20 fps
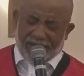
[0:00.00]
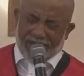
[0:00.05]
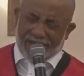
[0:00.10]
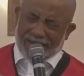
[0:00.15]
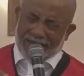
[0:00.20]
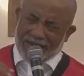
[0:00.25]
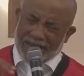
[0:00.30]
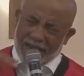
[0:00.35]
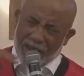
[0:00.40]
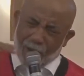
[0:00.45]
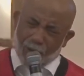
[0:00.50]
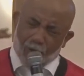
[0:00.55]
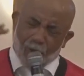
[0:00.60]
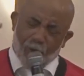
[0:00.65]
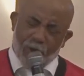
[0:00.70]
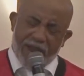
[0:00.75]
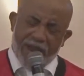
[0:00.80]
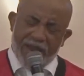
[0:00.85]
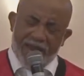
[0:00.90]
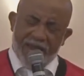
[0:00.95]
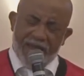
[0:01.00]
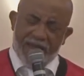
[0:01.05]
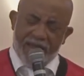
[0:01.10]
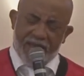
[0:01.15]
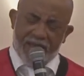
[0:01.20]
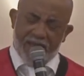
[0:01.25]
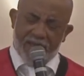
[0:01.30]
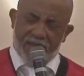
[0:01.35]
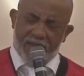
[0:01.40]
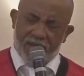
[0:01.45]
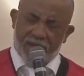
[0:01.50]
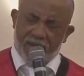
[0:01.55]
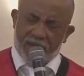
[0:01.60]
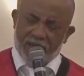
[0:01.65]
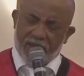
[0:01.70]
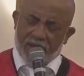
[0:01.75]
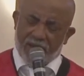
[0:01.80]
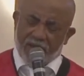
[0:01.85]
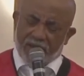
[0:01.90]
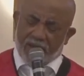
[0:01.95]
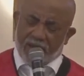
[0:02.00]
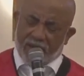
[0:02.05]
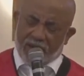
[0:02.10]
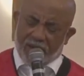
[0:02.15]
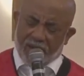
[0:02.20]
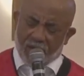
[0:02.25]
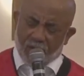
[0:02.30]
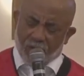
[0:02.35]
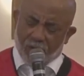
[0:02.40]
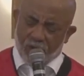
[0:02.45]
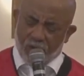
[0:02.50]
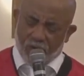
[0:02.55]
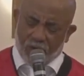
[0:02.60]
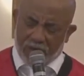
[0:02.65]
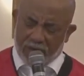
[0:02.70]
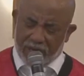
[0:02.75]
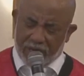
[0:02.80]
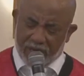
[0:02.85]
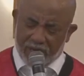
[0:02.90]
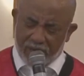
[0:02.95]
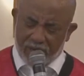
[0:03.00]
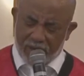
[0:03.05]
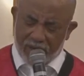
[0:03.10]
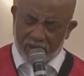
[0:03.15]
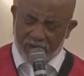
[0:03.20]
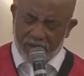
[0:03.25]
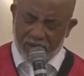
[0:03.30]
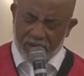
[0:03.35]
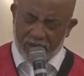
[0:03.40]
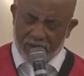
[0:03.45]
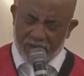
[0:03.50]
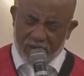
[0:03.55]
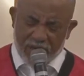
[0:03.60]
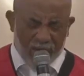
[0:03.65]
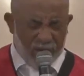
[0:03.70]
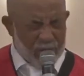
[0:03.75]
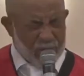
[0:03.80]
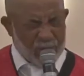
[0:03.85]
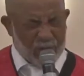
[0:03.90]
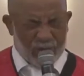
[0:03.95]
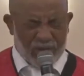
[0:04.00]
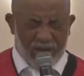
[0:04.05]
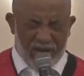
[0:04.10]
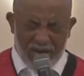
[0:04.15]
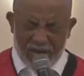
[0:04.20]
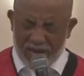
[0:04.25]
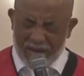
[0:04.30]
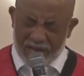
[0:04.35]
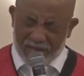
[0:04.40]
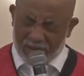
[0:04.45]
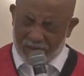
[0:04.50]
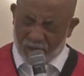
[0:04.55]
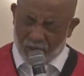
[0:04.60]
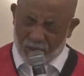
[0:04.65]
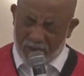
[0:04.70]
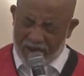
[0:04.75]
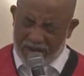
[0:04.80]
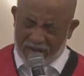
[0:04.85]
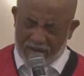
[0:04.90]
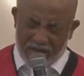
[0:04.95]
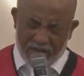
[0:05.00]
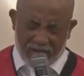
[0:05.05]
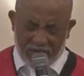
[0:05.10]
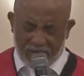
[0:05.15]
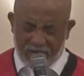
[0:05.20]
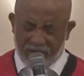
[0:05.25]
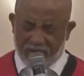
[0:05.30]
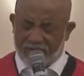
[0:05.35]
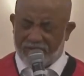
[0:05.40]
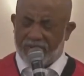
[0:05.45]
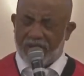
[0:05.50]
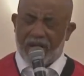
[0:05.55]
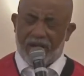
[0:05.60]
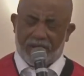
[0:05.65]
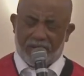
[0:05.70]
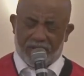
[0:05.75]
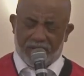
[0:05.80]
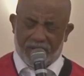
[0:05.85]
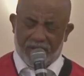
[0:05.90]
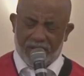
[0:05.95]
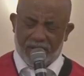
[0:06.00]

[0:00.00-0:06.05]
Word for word: and now reigning and ruling, sitting at the right hand of the Father.